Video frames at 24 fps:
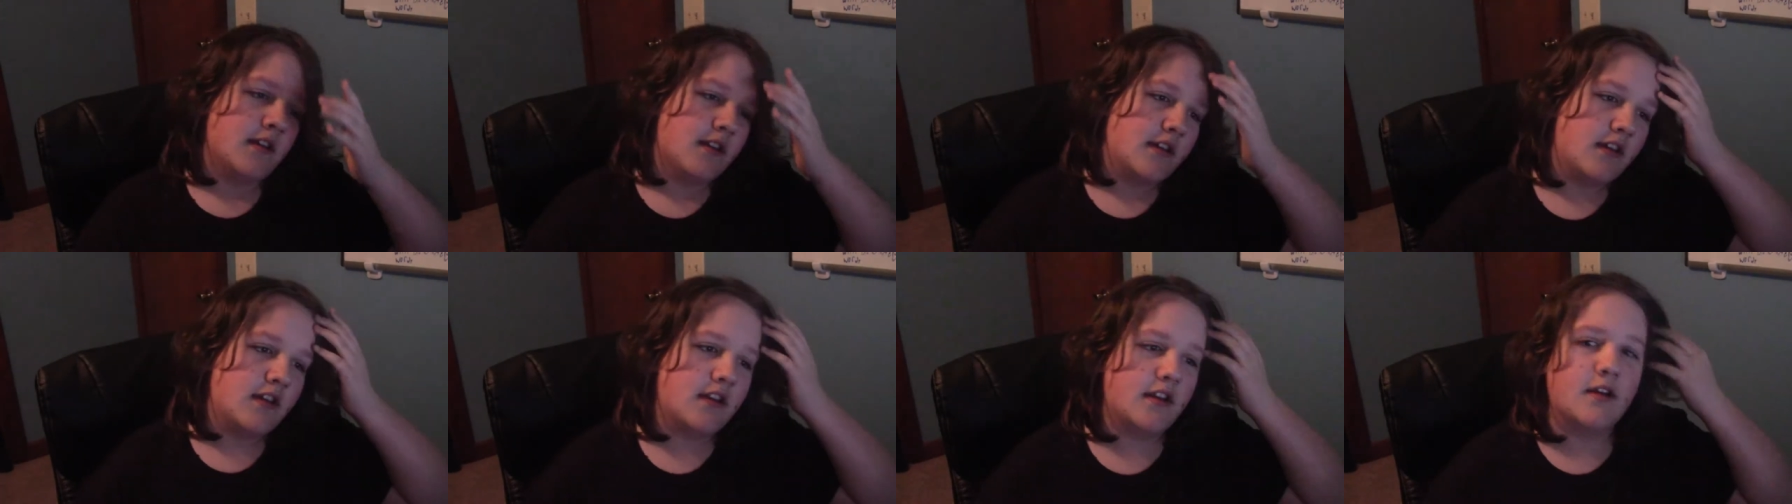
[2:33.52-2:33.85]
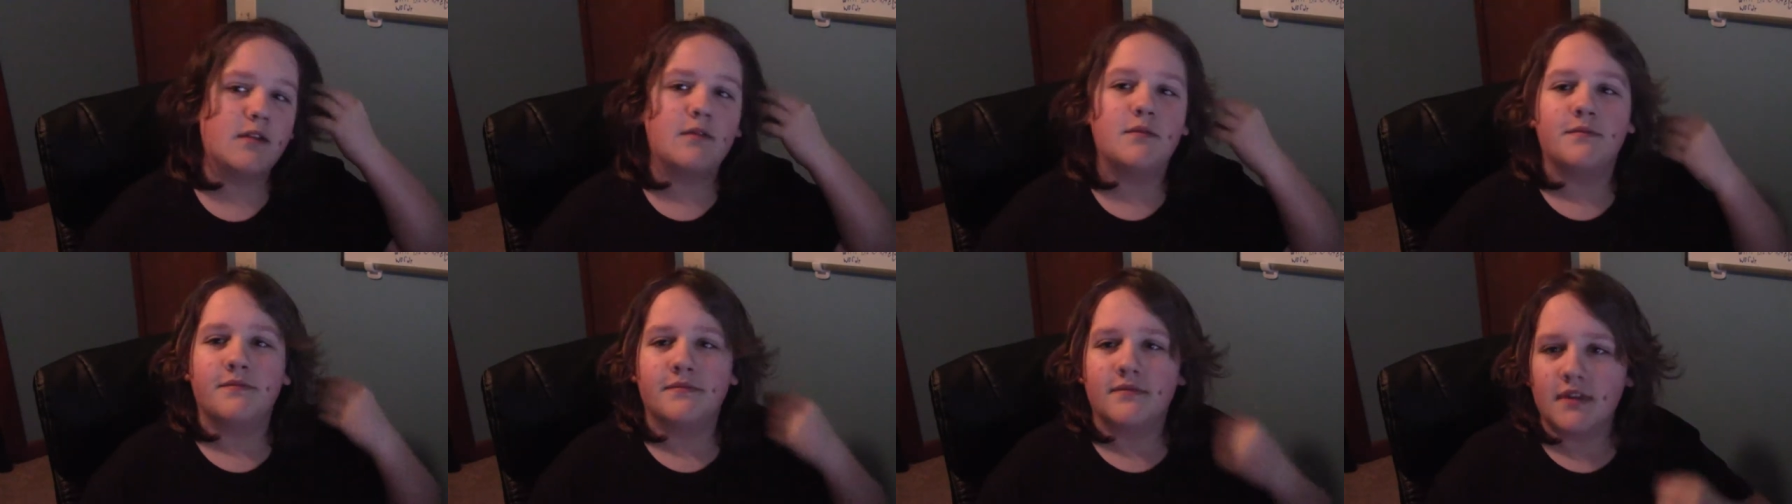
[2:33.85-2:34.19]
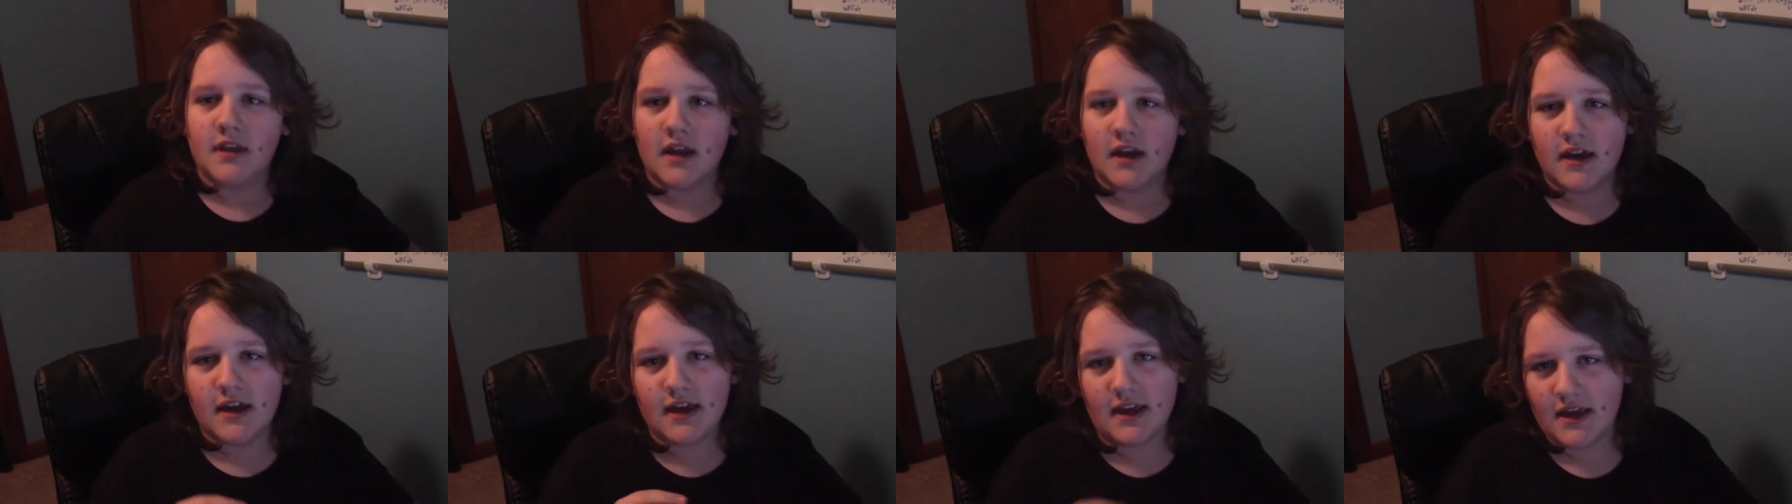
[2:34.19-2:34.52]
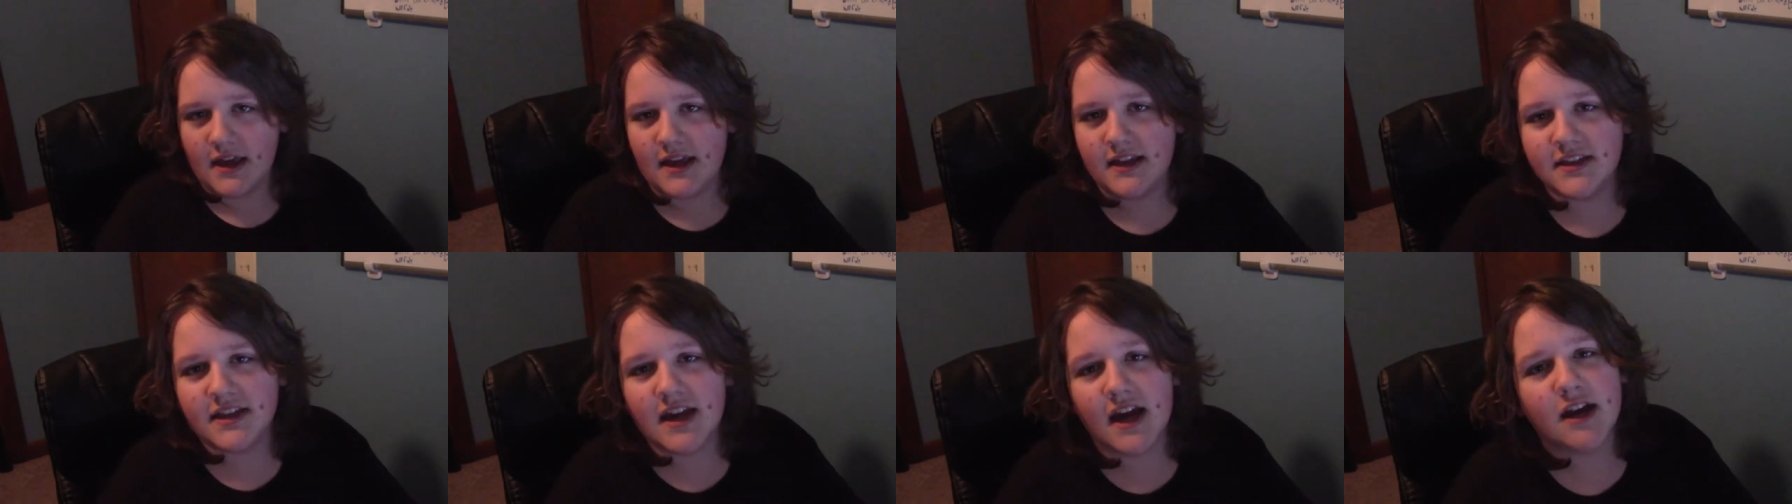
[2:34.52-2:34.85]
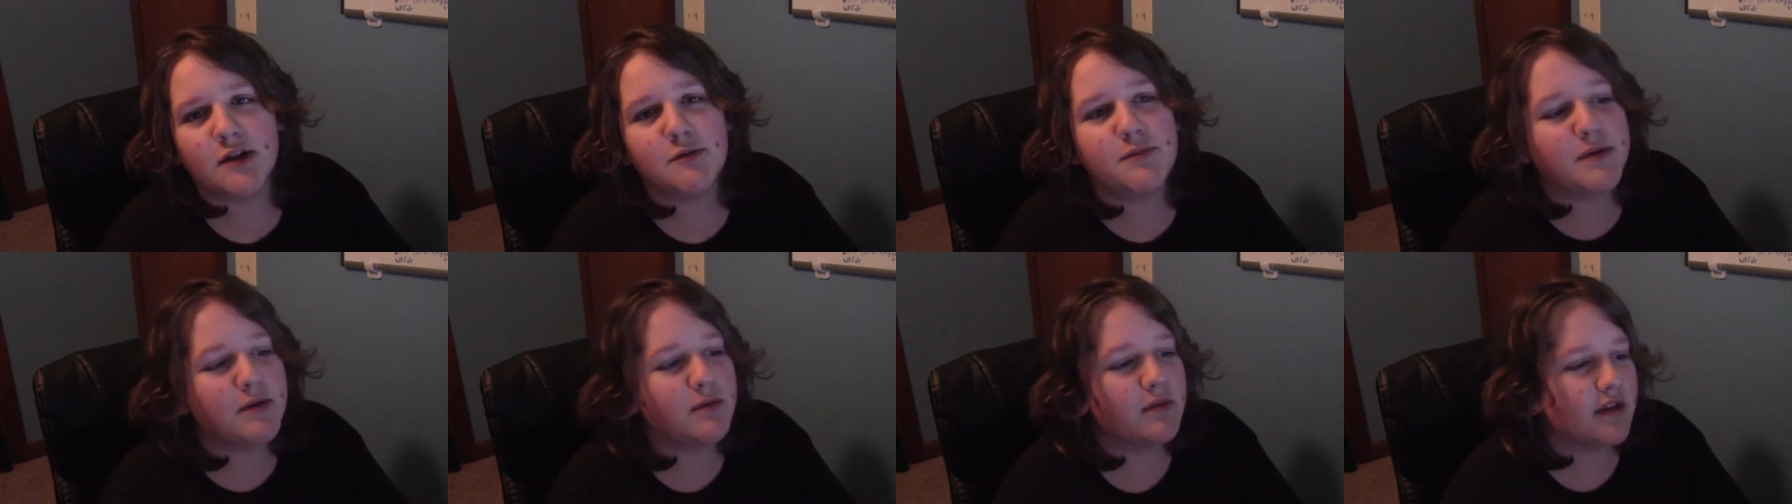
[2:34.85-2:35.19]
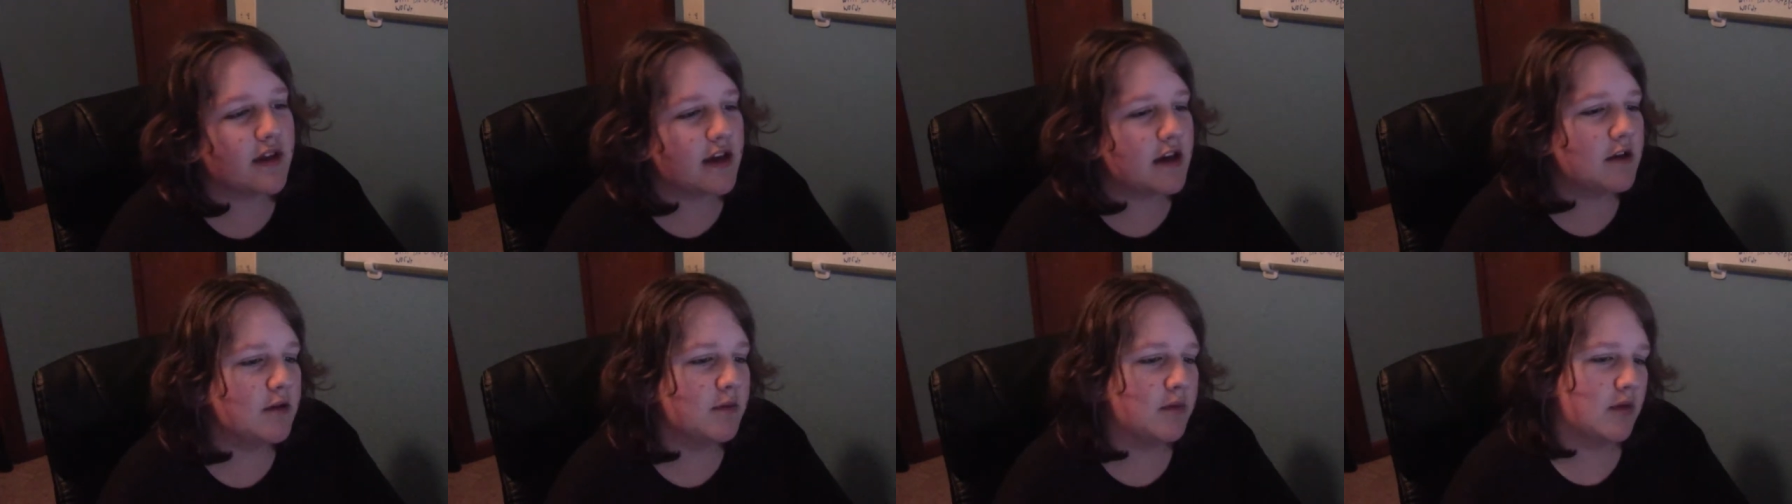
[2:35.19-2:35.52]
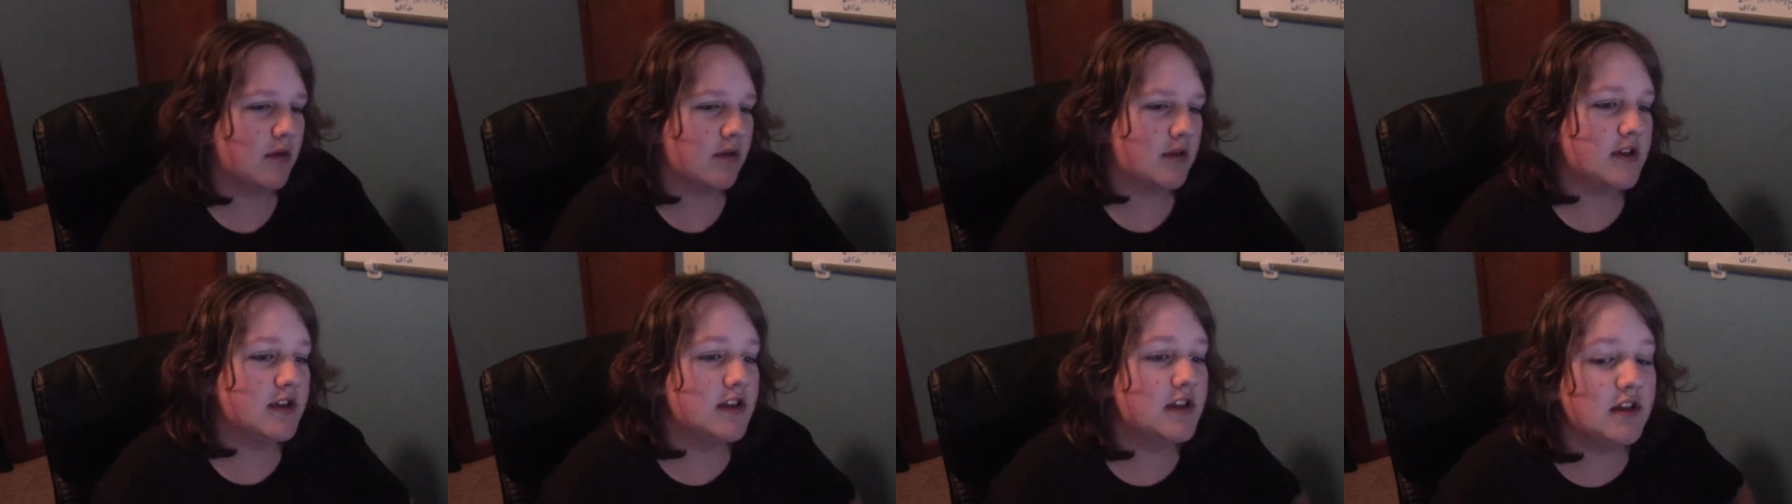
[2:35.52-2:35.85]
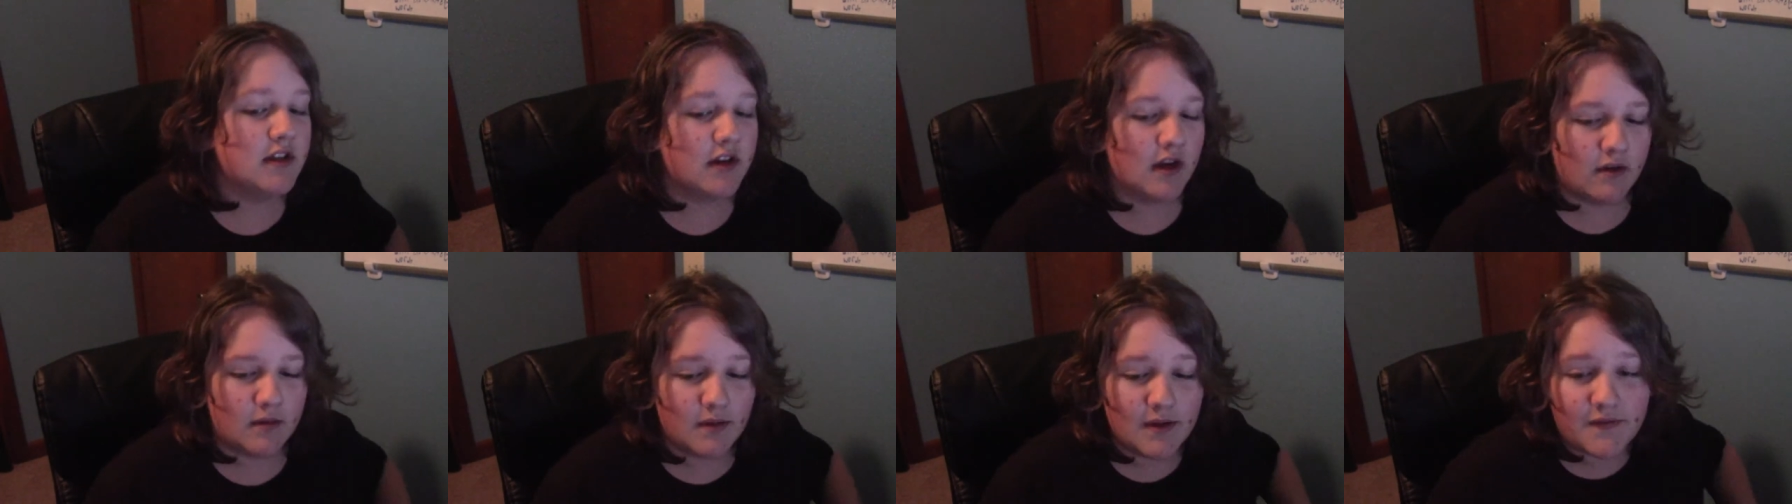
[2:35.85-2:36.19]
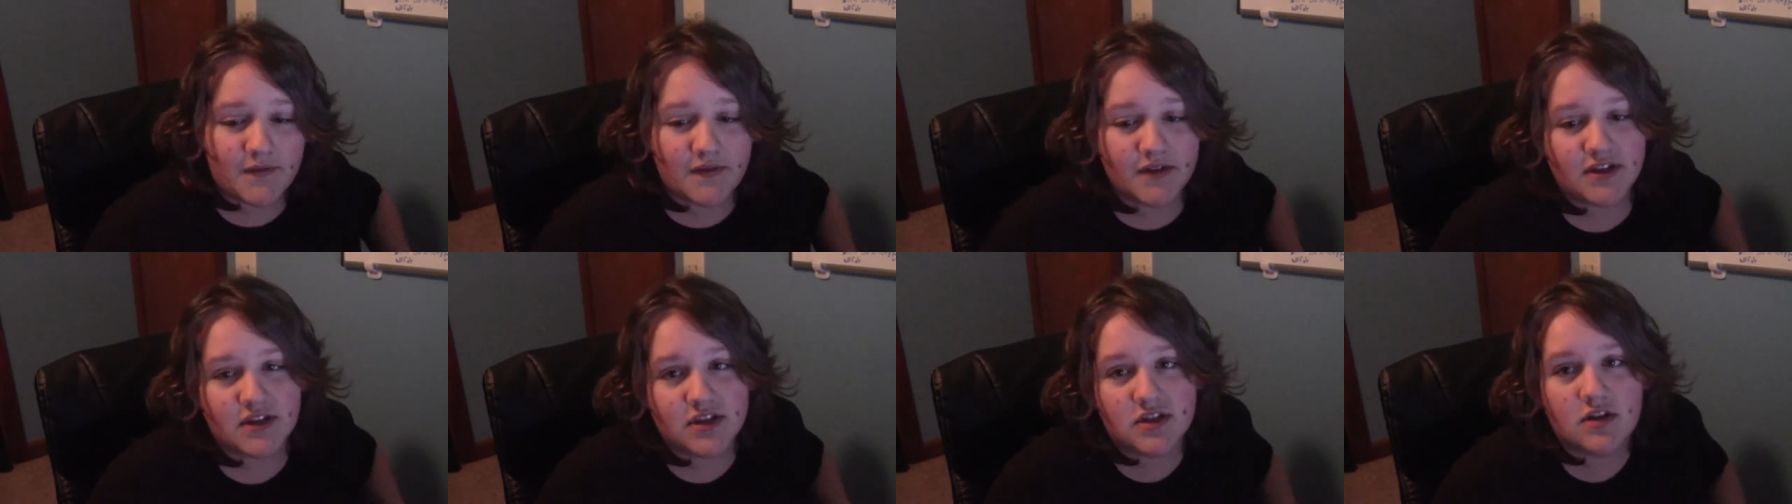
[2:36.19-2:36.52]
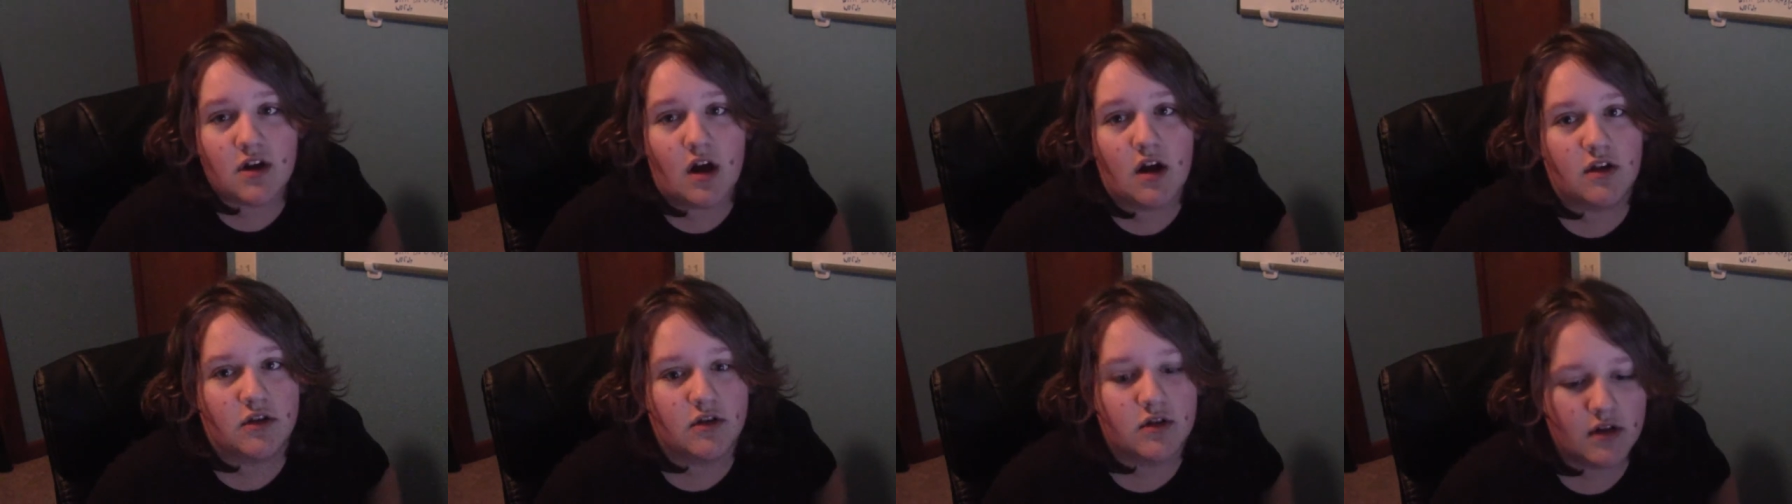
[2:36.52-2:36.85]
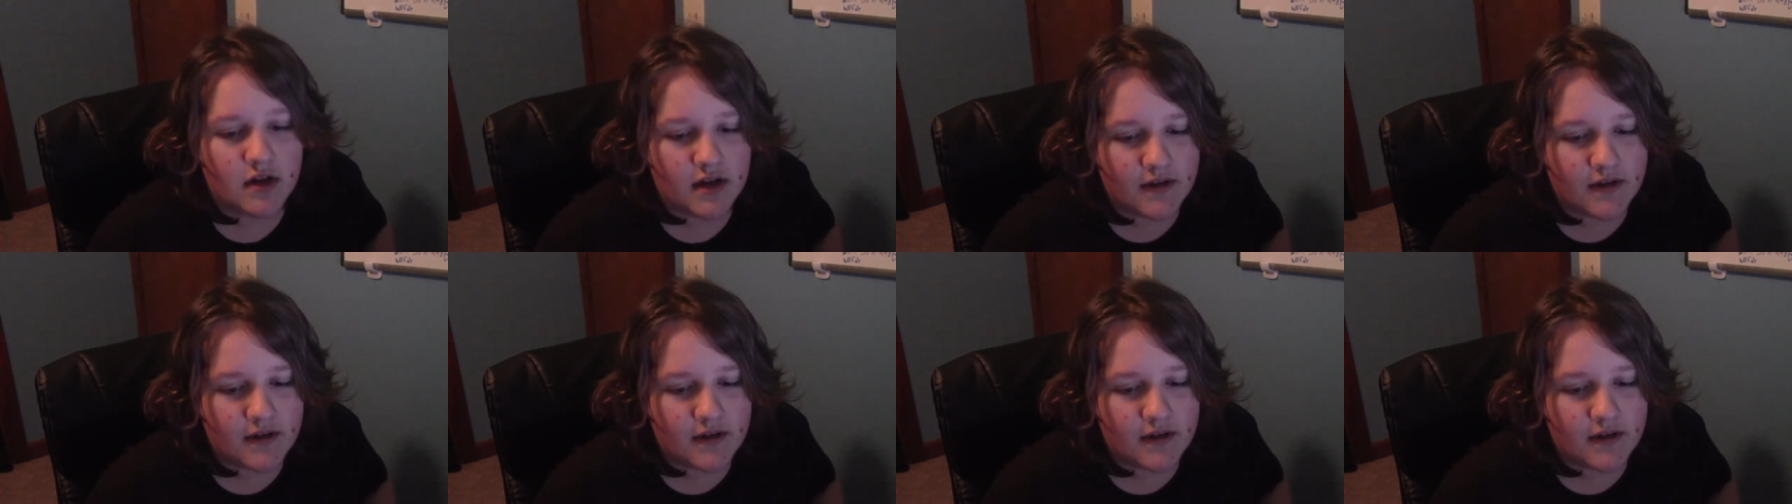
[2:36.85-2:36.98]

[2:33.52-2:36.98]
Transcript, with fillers: You know, it's got to be relatable because you know if it's not